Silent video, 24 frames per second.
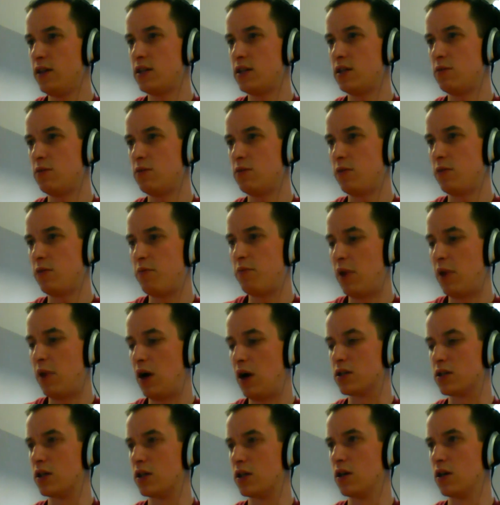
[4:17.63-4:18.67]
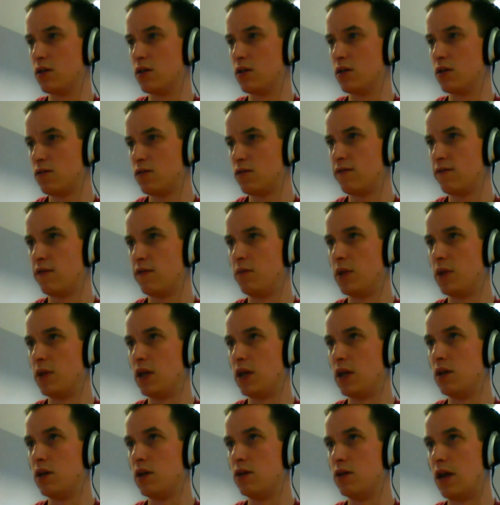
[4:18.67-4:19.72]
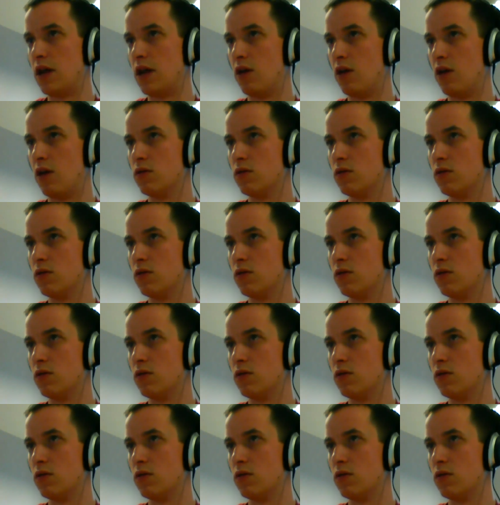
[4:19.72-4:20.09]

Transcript: seem to be passing for me now.